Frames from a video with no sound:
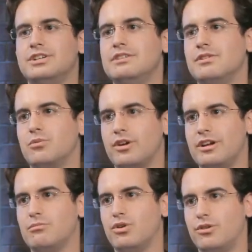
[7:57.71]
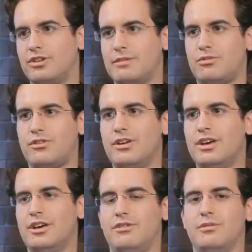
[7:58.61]
and even working prototypes
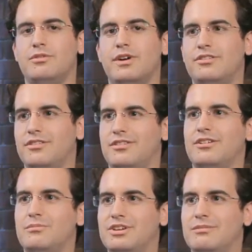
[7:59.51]
from devices that are being